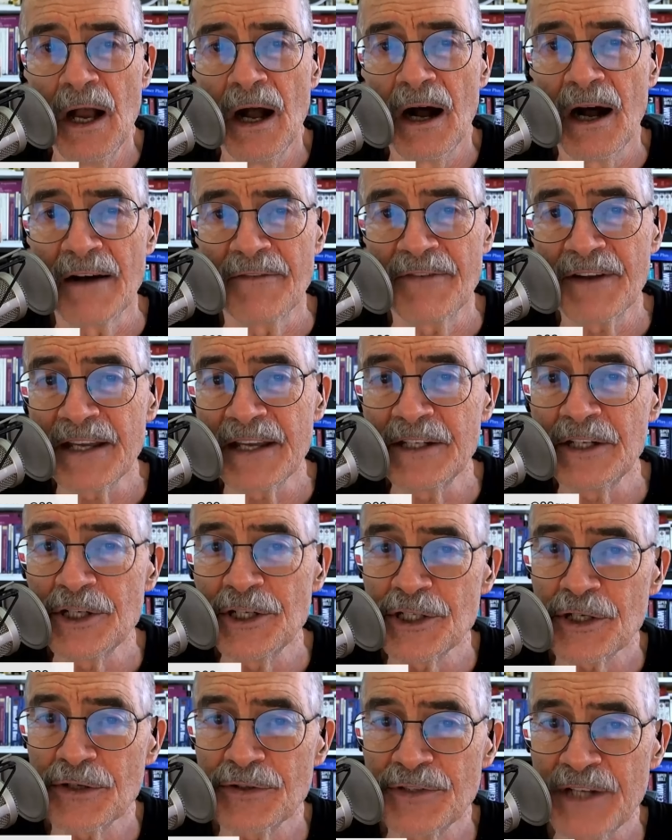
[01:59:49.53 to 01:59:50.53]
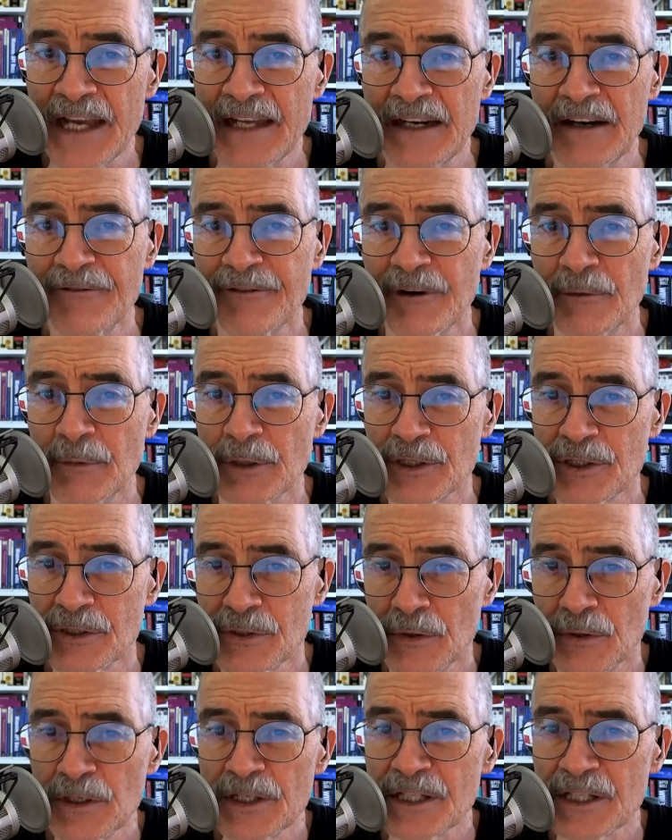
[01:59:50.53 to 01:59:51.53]
of integer data from a
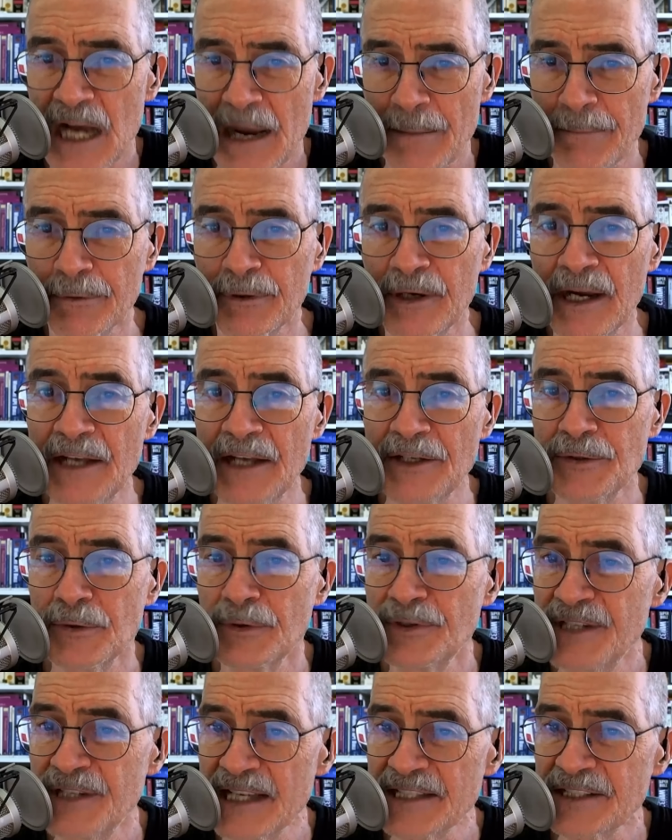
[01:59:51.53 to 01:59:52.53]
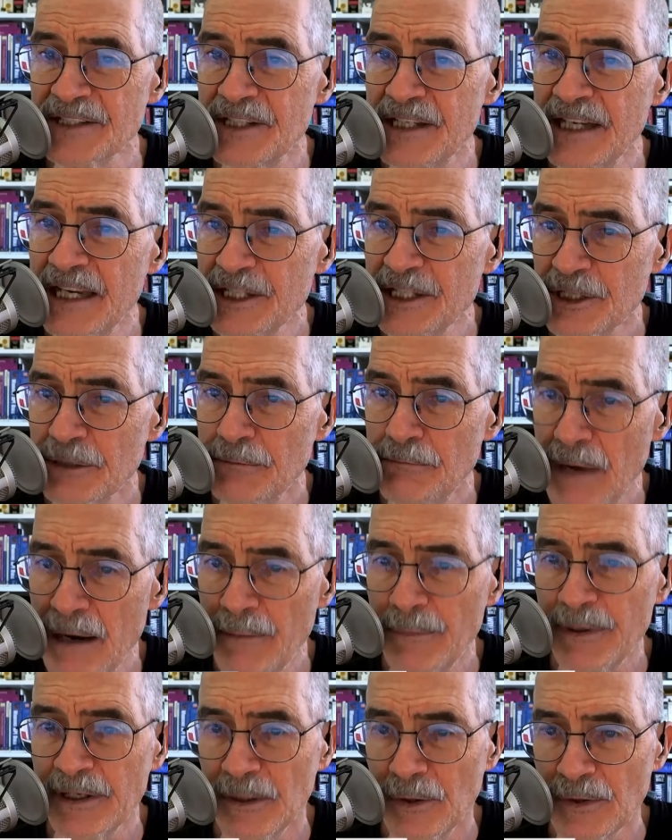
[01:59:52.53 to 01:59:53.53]
source operand to a destination
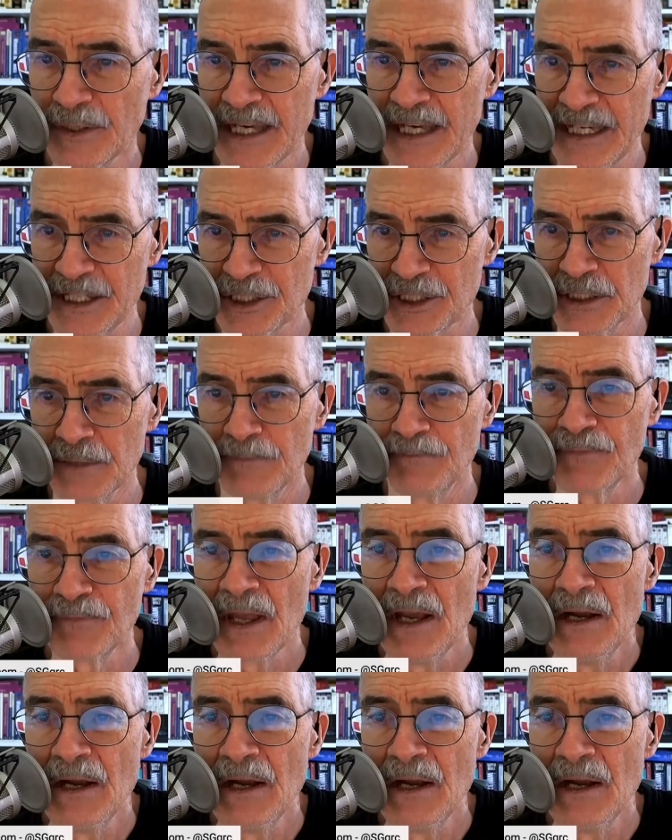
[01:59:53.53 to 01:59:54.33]
memory location.